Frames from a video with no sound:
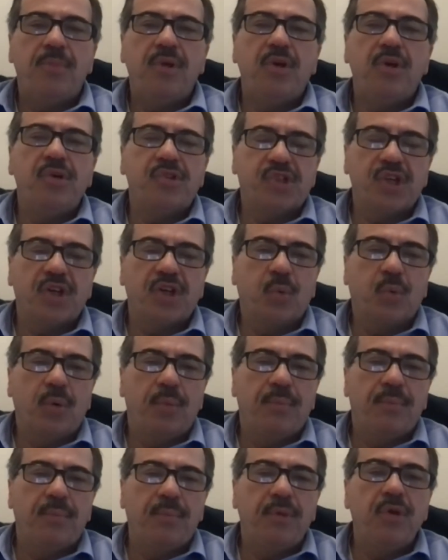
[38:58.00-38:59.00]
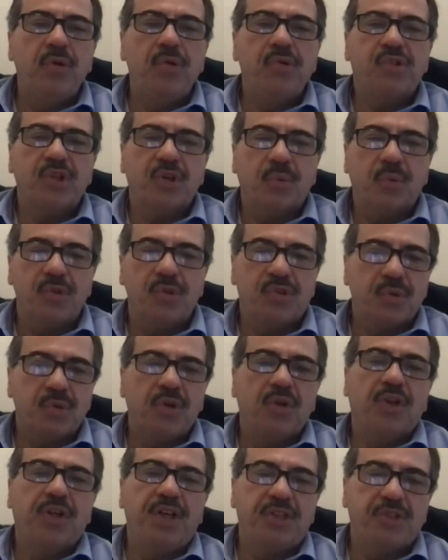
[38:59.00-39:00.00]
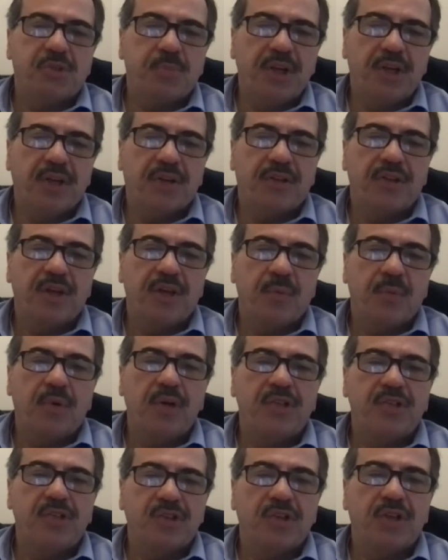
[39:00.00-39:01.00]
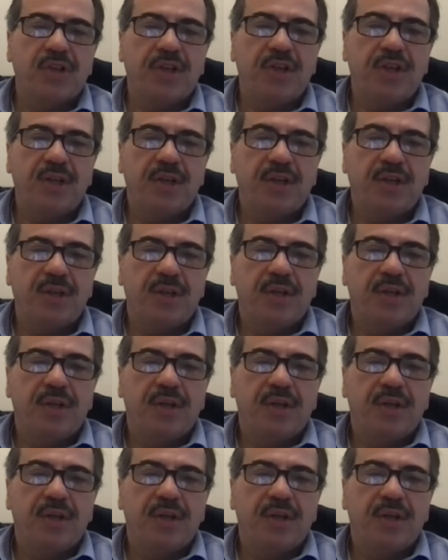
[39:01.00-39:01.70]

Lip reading: so music was really his big thing originally.